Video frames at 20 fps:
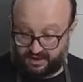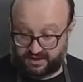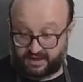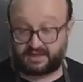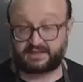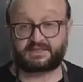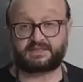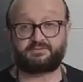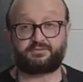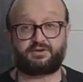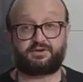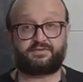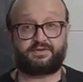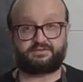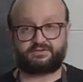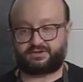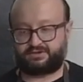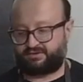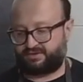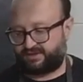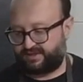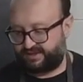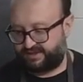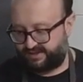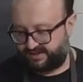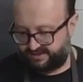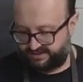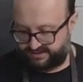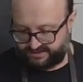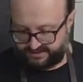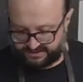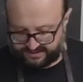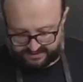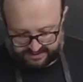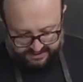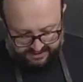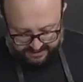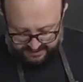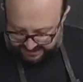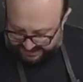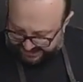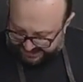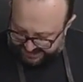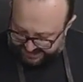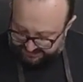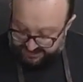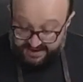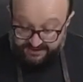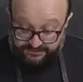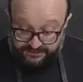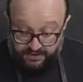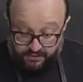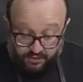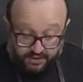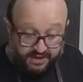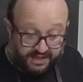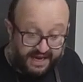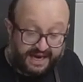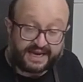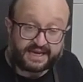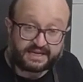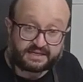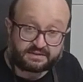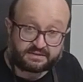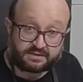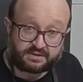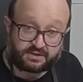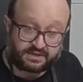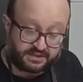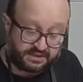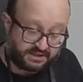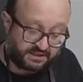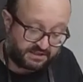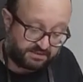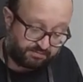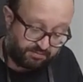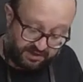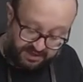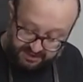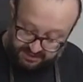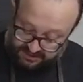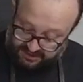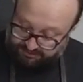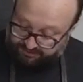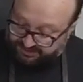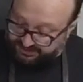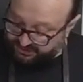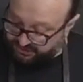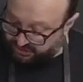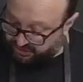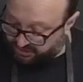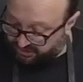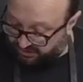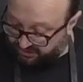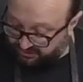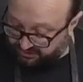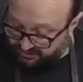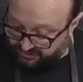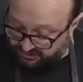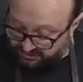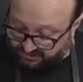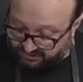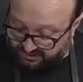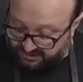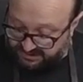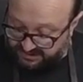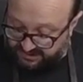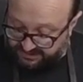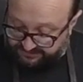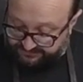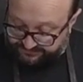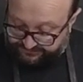customer reviews. Sorry. Yeah. If you would like, you can just sprinkle a pinch of salt on your tortilla.